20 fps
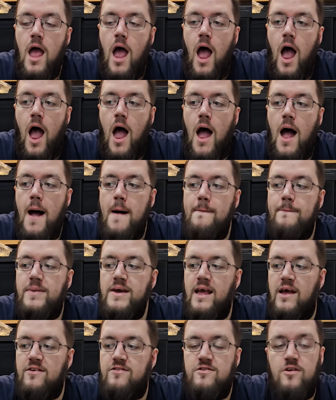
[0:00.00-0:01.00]
But
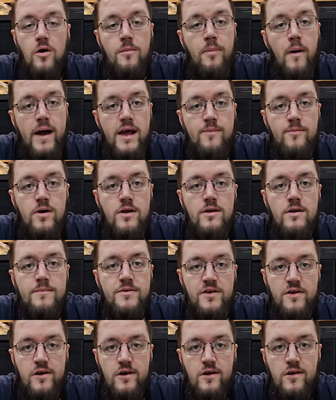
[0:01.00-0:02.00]
yes, so pikemen,
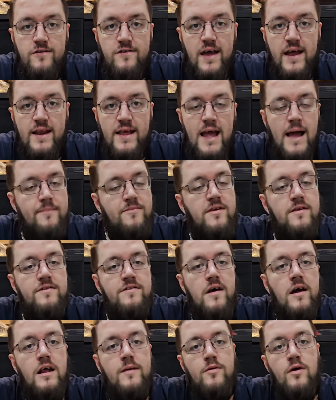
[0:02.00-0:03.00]
berserkers, and captains
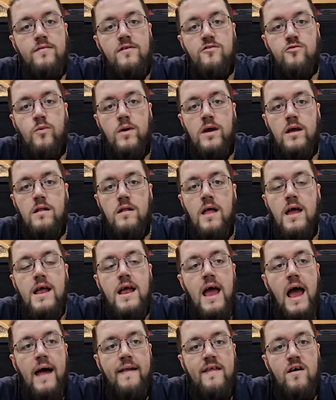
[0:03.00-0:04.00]
are going to be on this wheel,
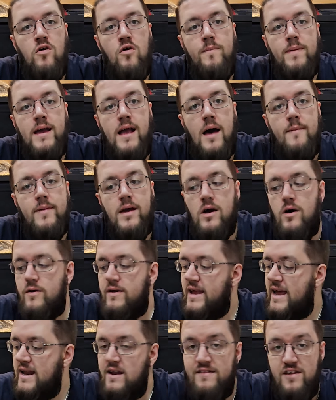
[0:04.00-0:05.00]
and they will be coming on
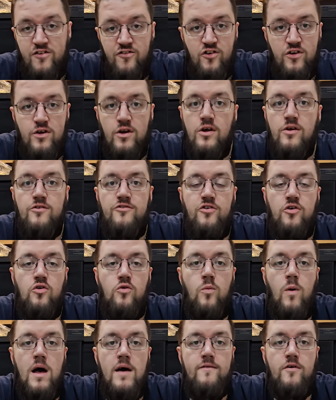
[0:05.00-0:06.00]
in addition to
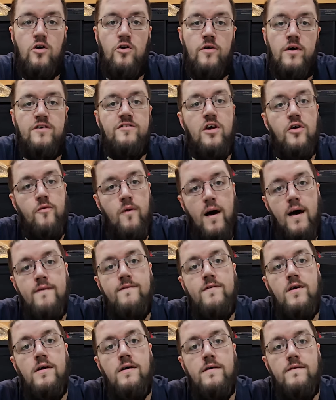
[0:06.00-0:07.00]
whatever Uruks arrive
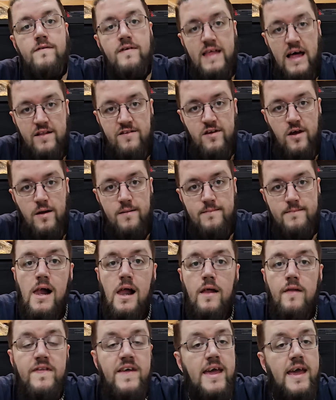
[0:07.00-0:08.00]
for that turn.
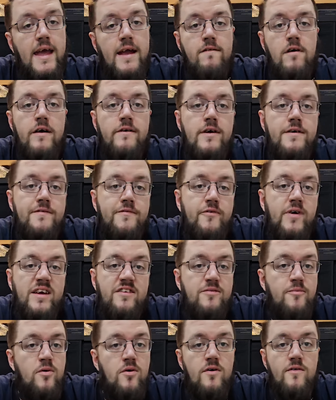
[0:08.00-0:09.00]
The hero is free
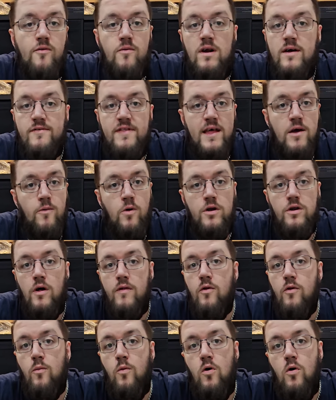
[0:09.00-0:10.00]
to move wherever they want on
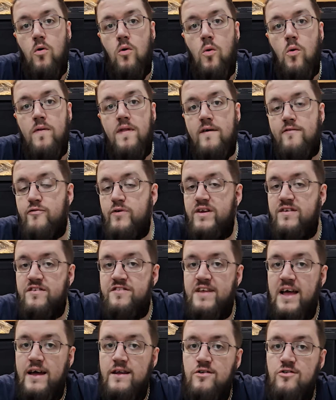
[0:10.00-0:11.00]
the wall. They're free to
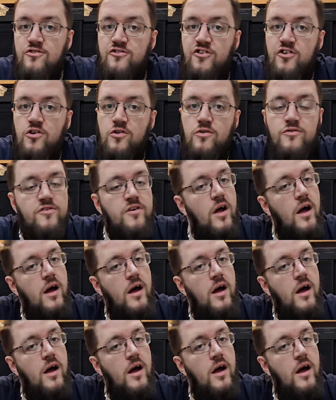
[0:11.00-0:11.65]
stand and shoot,